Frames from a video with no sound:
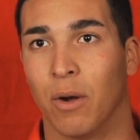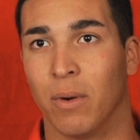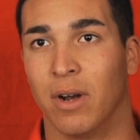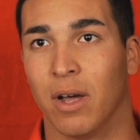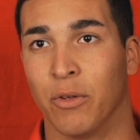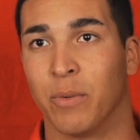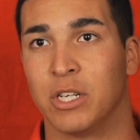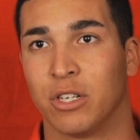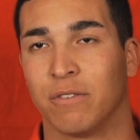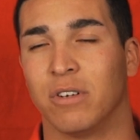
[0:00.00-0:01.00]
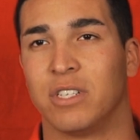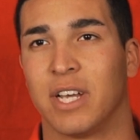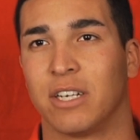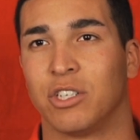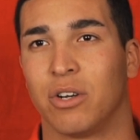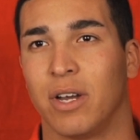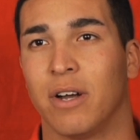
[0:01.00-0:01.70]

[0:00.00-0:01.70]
a, another regional for the second straight